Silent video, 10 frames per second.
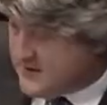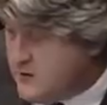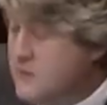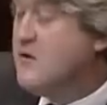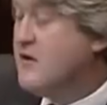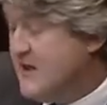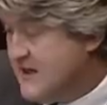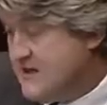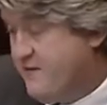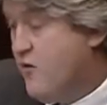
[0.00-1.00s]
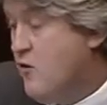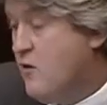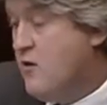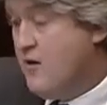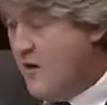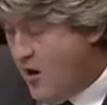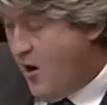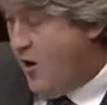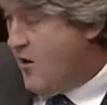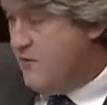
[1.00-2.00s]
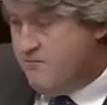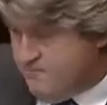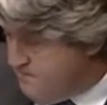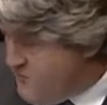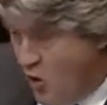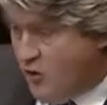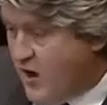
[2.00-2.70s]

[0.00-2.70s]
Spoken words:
2 or at least 4, or no